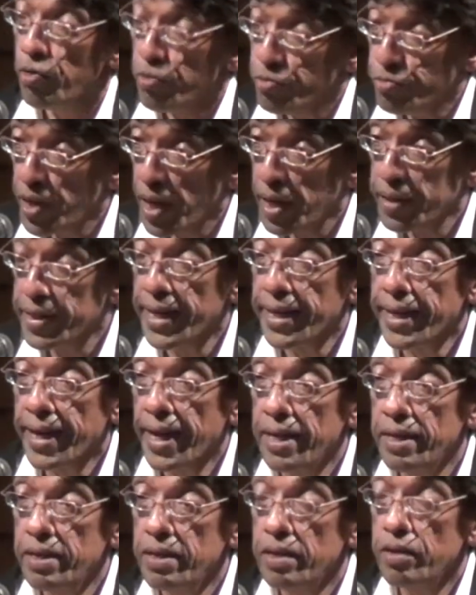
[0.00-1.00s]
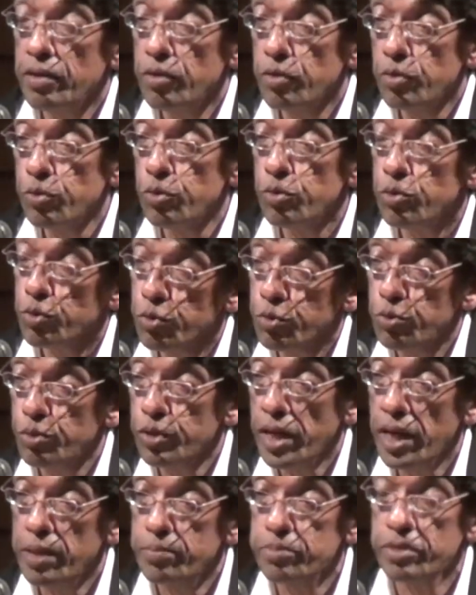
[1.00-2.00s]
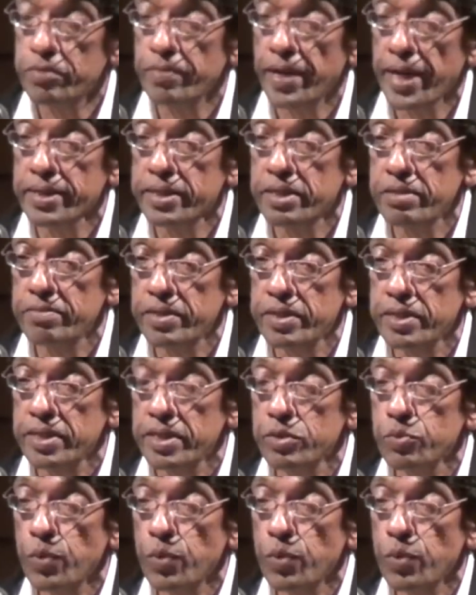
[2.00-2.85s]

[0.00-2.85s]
where they can do two types of activities.